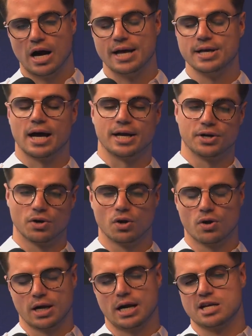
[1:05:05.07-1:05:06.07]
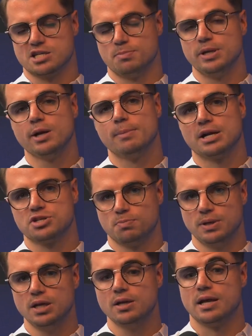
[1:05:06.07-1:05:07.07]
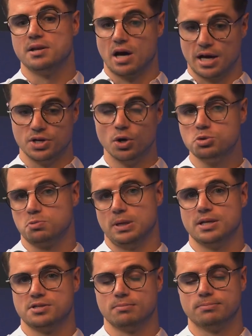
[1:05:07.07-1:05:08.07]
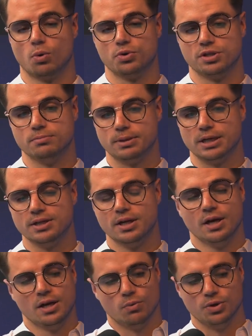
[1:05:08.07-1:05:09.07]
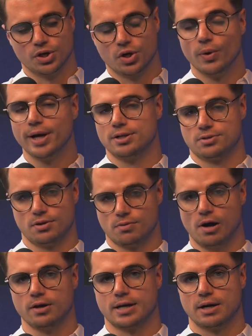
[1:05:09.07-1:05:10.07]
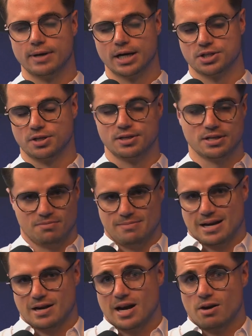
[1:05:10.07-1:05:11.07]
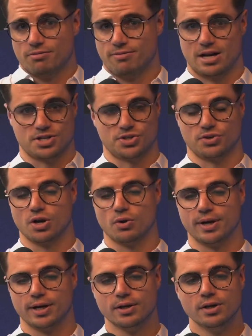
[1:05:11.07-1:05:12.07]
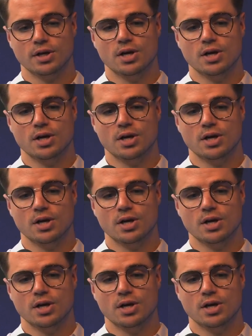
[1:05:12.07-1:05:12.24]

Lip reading: I hear a lot of guys speak about speed, and I know speed is important, but when you're going into the wrong direction, it doesn't matter how fast you're going.